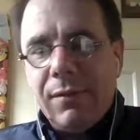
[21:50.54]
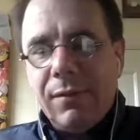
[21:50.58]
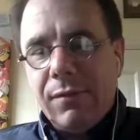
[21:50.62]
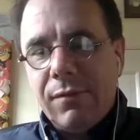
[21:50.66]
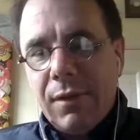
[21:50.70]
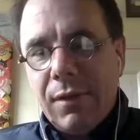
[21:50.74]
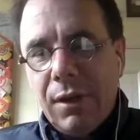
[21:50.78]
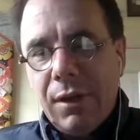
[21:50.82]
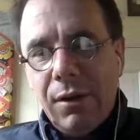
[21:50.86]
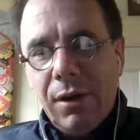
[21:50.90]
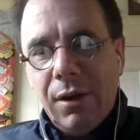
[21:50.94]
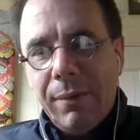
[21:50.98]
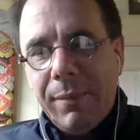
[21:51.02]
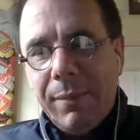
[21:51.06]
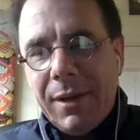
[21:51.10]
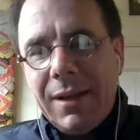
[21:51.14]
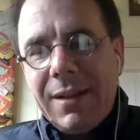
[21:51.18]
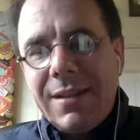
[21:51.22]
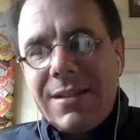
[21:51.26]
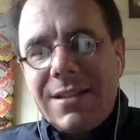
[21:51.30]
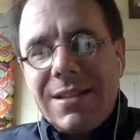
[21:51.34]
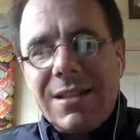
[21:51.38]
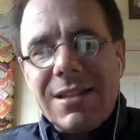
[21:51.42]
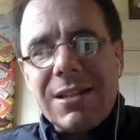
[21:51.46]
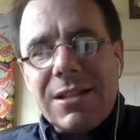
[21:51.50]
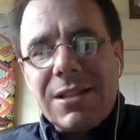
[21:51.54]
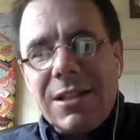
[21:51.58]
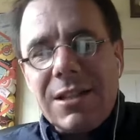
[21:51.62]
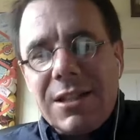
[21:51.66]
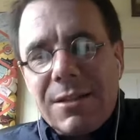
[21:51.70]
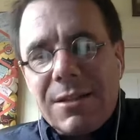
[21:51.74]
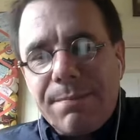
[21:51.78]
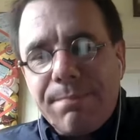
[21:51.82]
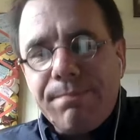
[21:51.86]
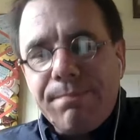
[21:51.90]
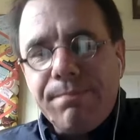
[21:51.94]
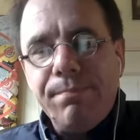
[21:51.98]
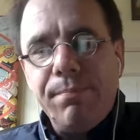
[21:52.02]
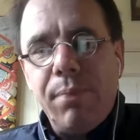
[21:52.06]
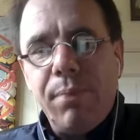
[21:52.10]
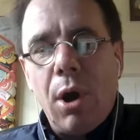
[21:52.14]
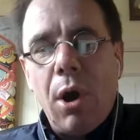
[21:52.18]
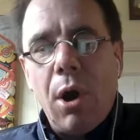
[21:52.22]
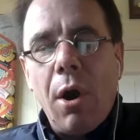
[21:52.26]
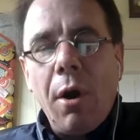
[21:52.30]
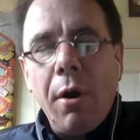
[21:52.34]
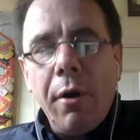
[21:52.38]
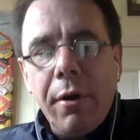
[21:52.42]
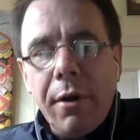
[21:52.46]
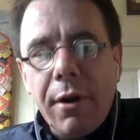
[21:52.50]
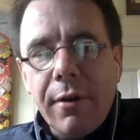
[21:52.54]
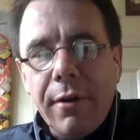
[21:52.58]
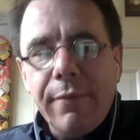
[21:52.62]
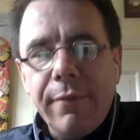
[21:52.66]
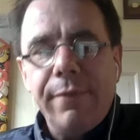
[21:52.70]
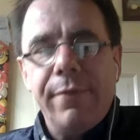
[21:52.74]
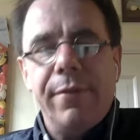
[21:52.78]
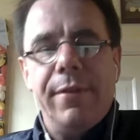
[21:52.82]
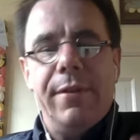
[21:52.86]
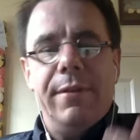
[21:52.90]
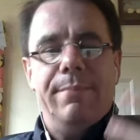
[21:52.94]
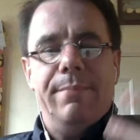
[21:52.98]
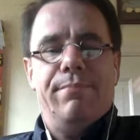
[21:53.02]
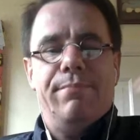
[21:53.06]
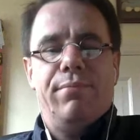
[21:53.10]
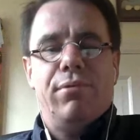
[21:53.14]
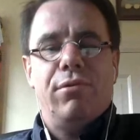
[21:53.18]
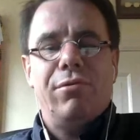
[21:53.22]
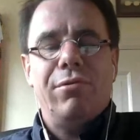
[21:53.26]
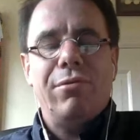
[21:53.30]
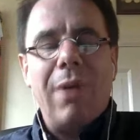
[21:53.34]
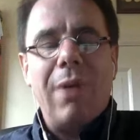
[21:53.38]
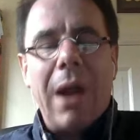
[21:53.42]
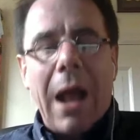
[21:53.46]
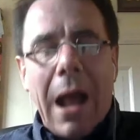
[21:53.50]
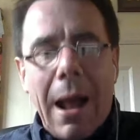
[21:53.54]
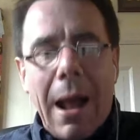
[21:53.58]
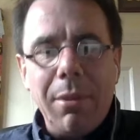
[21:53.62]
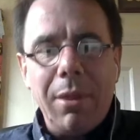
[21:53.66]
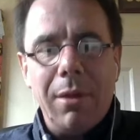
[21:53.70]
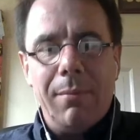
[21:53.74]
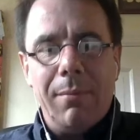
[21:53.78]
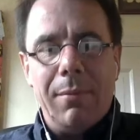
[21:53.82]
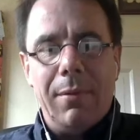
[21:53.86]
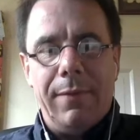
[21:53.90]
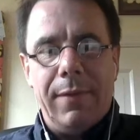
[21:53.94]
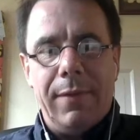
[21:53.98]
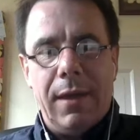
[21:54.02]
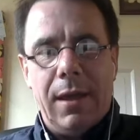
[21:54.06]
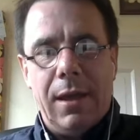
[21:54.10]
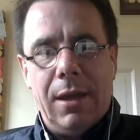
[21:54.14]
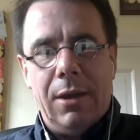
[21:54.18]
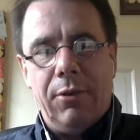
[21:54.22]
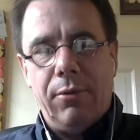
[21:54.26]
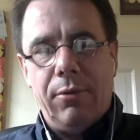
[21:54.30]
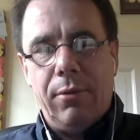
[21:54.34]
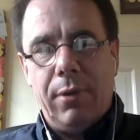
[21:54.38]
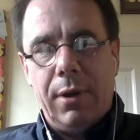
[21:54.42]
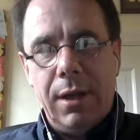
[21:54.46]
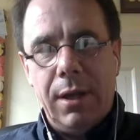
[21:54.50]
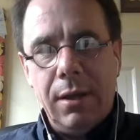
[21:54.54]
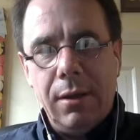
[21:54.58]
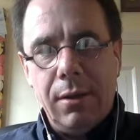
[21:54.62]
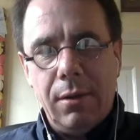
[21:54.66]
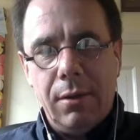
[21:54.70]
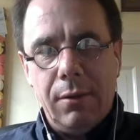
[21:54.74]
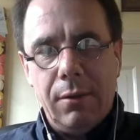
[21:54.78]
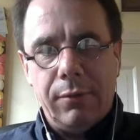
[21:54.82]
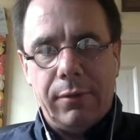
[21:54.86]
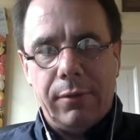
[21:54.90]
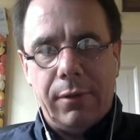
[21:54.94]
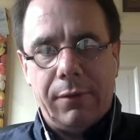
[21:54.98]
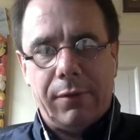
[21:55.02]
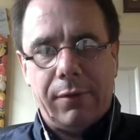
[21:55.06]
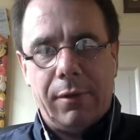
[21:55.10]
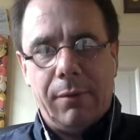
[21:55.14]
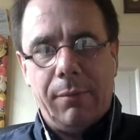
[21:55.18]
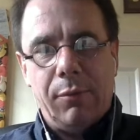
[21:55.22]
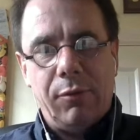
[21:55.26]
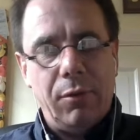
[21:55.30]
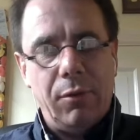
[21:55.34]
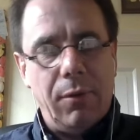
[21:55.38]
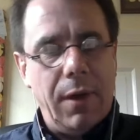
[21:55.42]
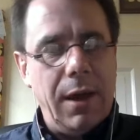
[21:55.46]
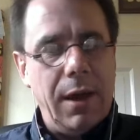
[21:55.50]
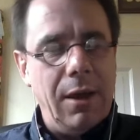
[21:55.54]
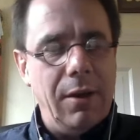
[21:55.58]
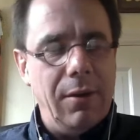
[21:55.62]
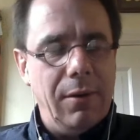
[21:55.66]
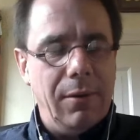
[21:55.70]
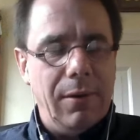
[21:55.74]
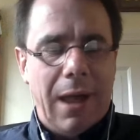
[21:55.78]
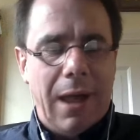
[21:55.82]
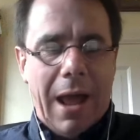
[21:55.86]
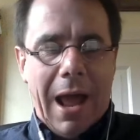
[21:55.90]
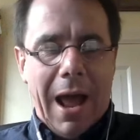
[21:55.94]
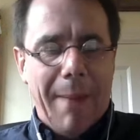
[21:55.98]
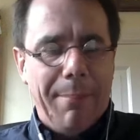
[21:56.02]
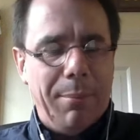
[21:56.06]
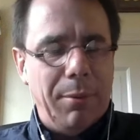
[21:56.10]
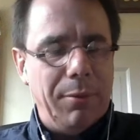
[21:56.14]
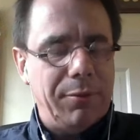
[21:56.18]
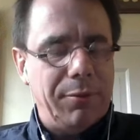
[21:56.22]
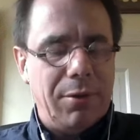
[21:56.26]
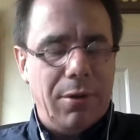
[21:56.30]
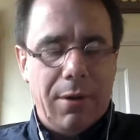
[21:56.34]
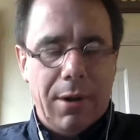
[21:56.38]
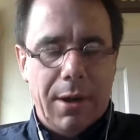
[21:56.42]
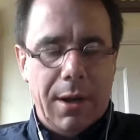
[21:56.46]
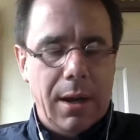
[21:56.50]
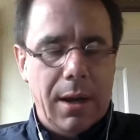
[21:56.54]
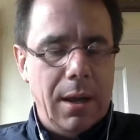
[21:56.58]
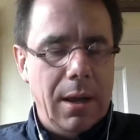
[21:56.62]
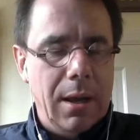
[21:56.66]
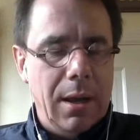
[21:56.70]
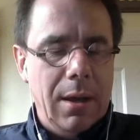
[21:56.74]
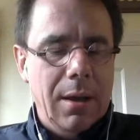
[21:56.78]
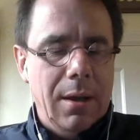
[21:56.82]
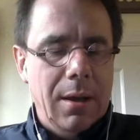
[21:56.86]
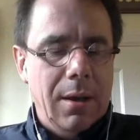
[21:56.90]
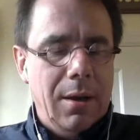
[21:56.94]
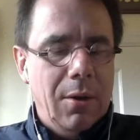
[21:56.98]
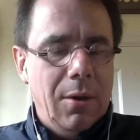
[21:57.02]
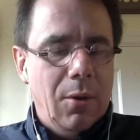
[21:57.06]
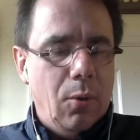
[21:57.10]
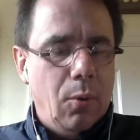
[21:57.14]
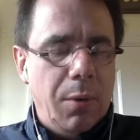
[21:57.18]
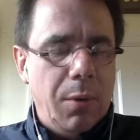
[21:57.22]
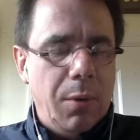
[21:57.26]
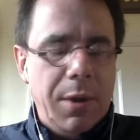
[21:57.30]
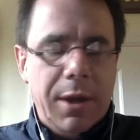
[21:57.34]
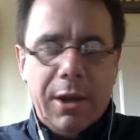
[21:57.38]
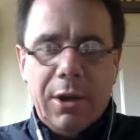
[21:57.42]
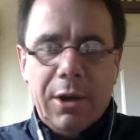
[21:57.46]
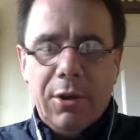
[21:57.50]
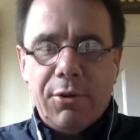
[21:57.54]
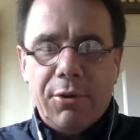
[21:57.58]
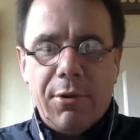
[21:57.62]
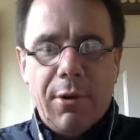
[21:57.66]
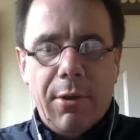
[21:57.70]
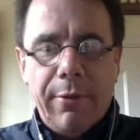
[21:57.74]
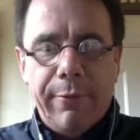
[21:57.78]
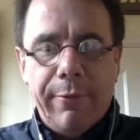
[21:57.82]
still, it's part of the problem of the Android ecosystem. So Apple's going, we control the